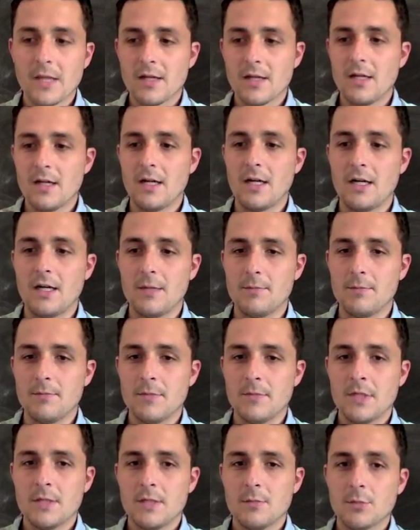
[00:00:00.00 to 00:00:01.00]

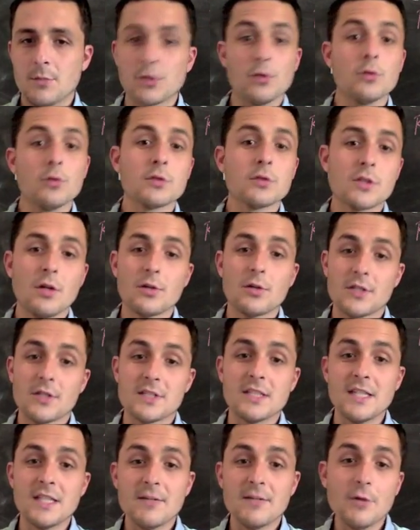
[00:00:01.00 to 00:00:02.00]
But Google Scholar
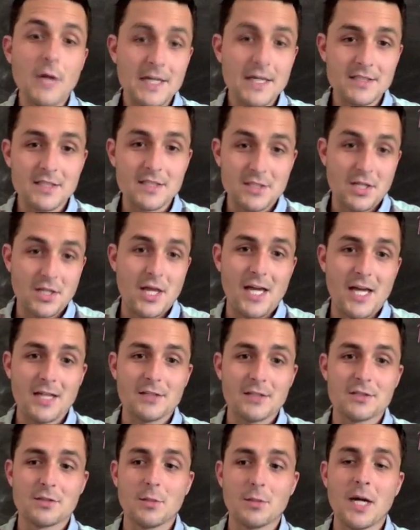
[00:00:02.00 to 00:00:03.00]
doesn't give you access to that
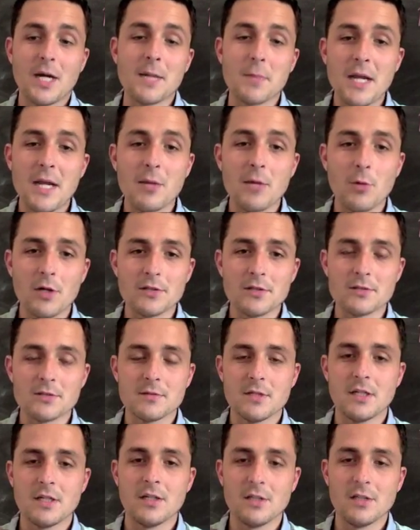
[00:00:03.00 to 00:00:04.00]
because they're behind paywalls.
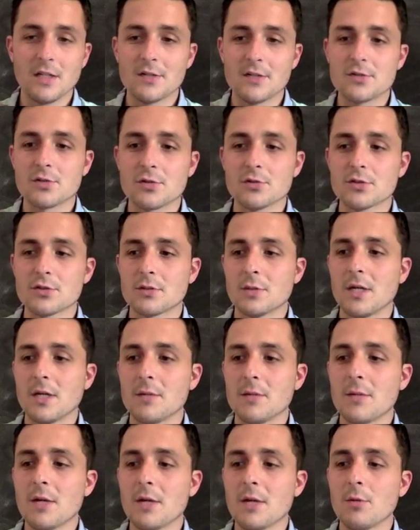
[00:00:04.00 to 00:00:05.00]
A lot of journals are
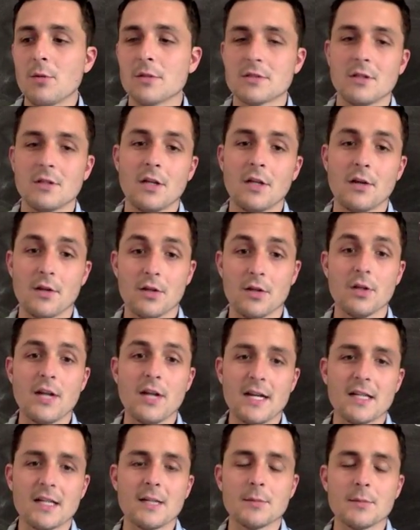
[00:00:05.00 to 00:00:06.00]
behind paywalls. A lot of the good
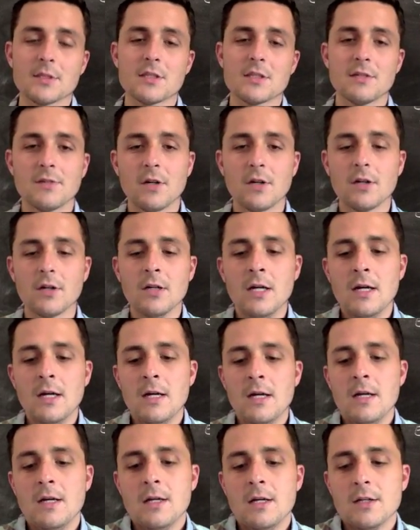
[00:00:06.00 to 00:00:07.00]
academic stuff are.
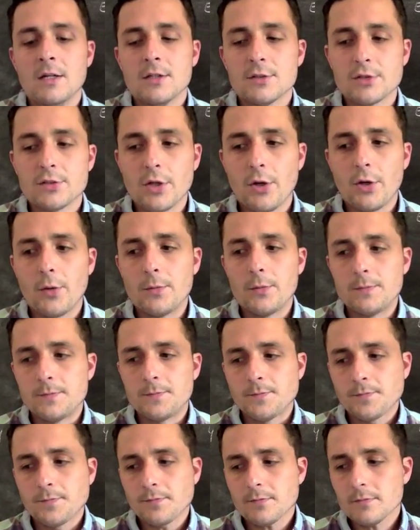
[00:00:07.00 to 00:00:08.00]
So
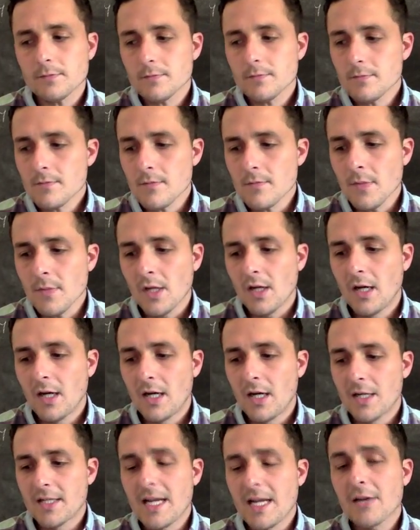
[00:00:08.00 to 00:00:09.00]

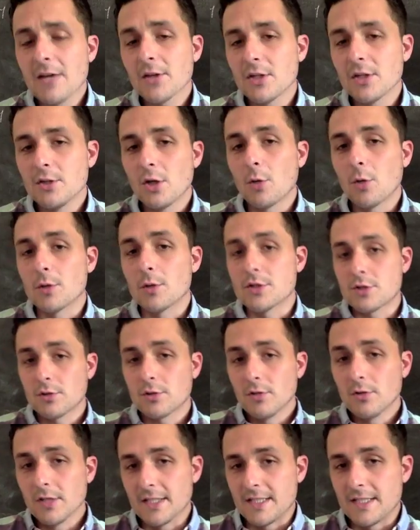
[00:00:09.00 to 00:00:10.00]
now that you know what
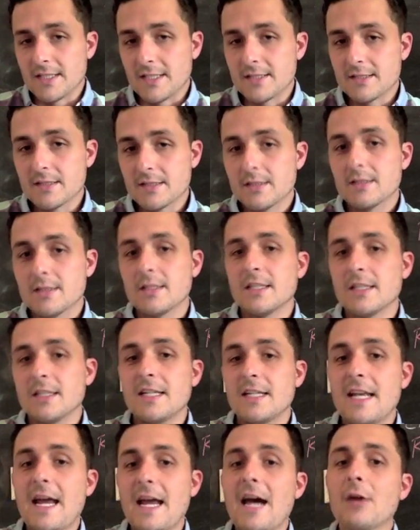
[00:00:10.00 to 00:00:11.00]
journal it is,
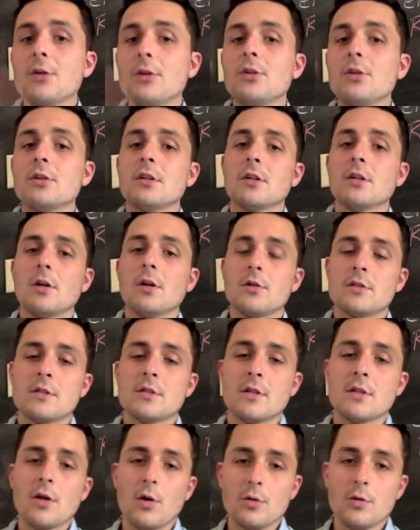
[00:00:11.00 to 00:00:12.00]
now you can go to
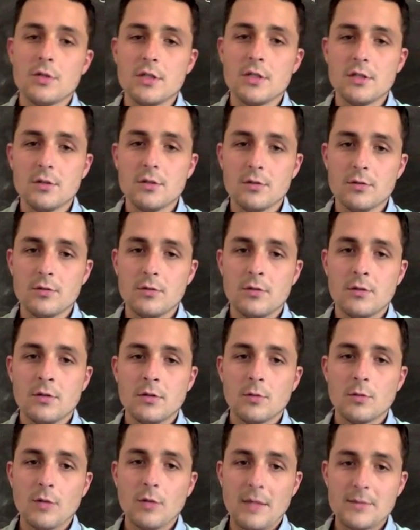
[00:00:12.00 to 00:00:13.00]
the ODU
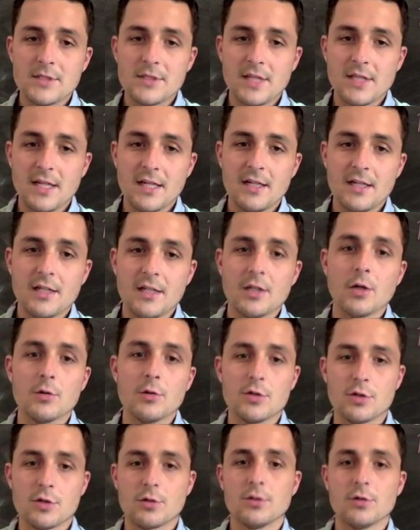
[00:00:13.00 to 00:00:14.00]
website and go
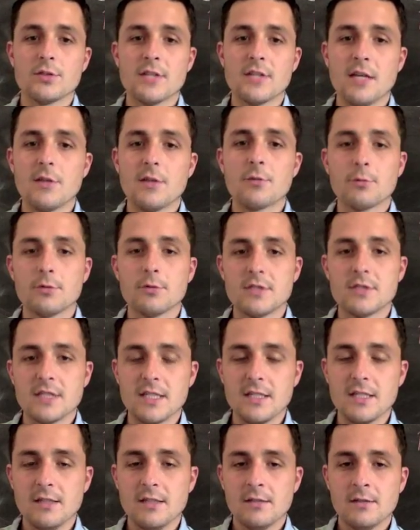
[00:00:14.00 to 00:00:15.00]
journals A through
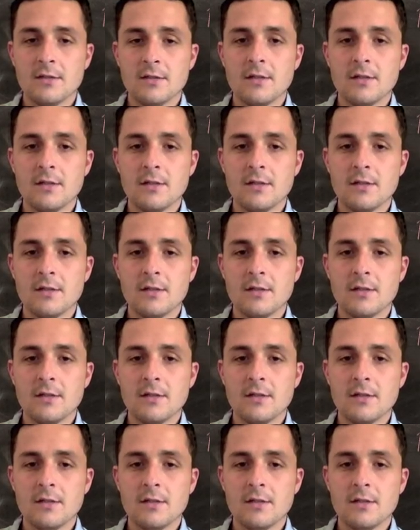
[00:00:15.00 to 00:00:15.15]
Z